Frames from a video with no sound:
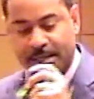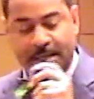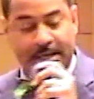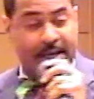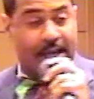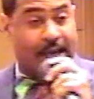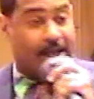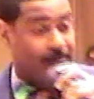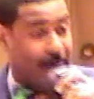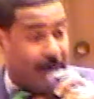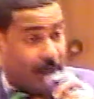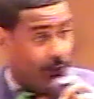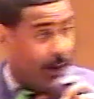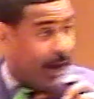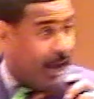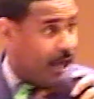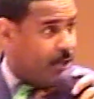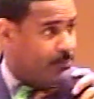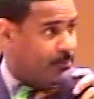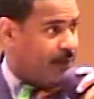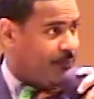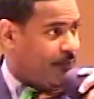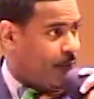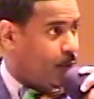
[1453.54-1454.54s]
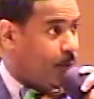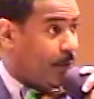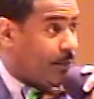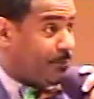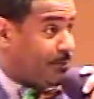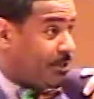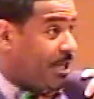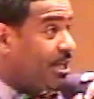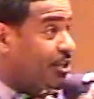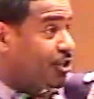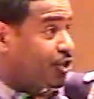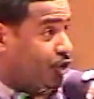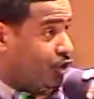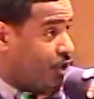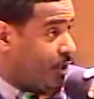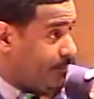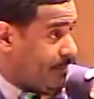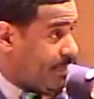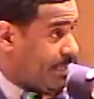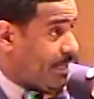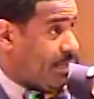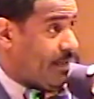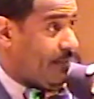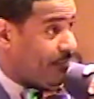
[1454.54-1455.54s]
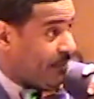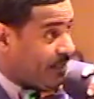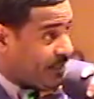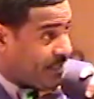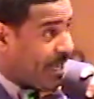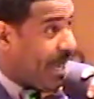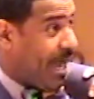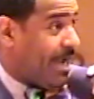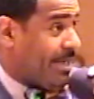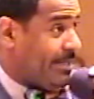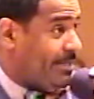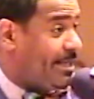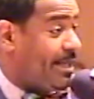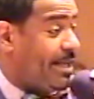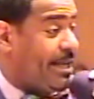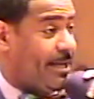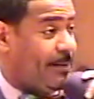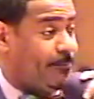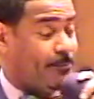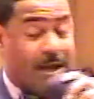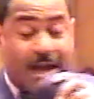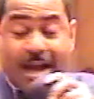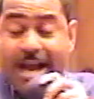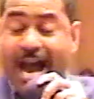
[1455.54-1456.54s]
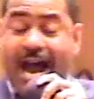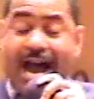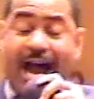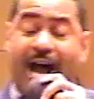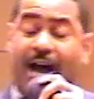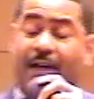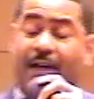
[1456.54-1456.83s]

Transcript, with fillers: And my grandmother would teach to me in this idea uh,